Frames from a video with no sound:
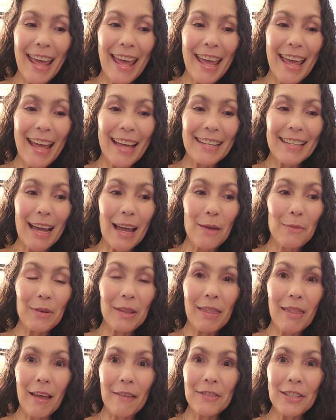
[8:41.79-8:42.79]
And I
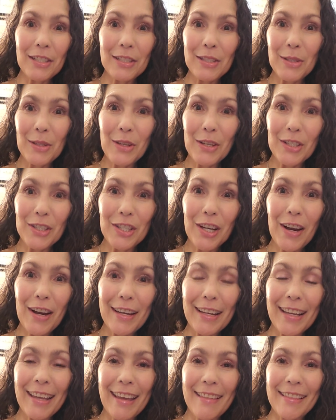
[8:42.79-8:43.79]
would love to do your
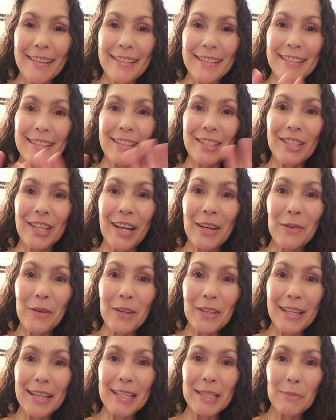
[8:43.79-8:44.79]
chart. Again, this is a
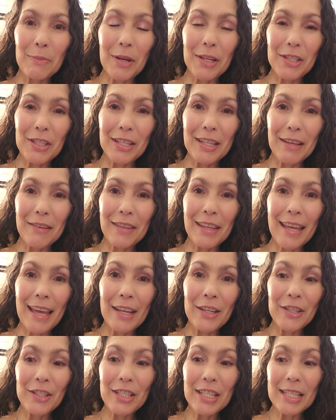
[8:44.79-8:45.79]
general expression of the
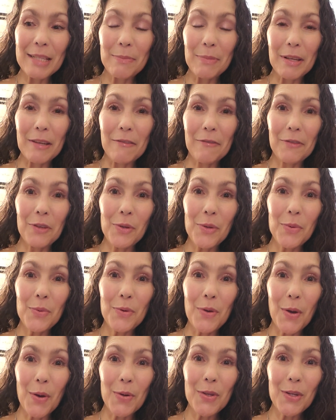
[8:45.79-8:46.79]
energies, but if you
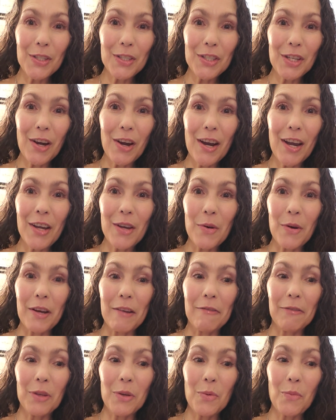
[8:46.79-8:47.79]
know your chart or
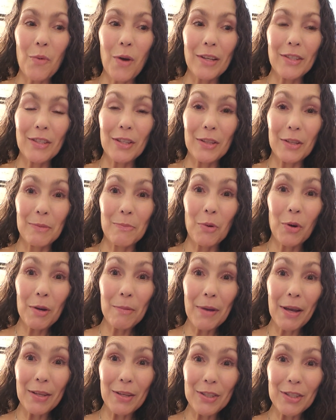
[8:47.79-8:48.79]
if you want to learn more
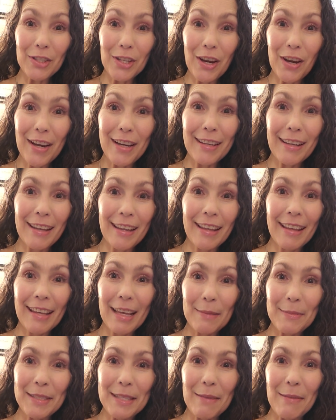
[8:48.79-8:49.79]
about your chart,
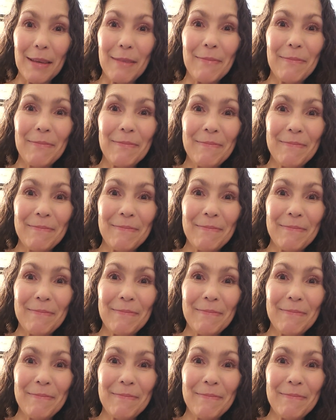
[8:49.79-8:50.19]
come see me.